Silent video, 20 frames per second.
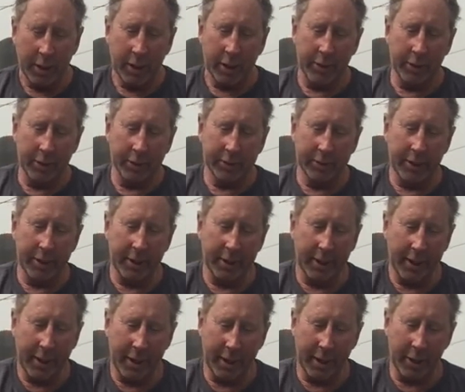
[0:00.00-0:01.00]
Understand
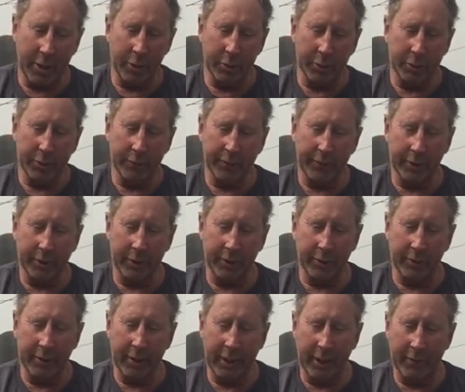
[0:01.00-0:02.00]
how to figure
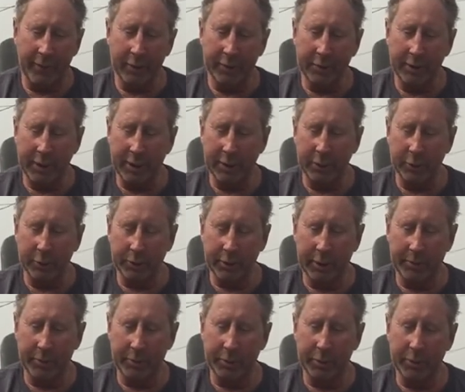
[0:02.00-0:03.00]
the average annual
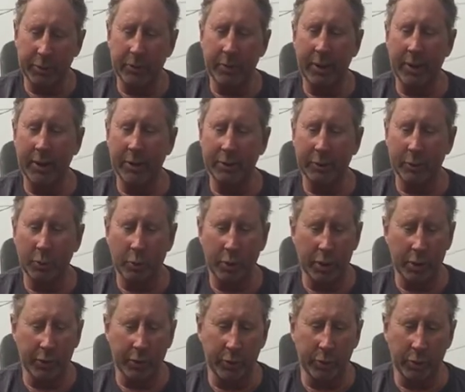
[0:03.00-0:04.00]
temperature range and where
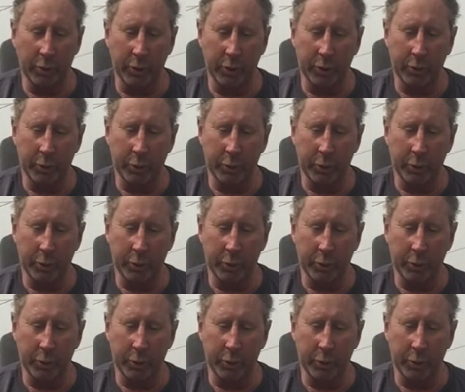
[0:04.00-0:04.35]
in the world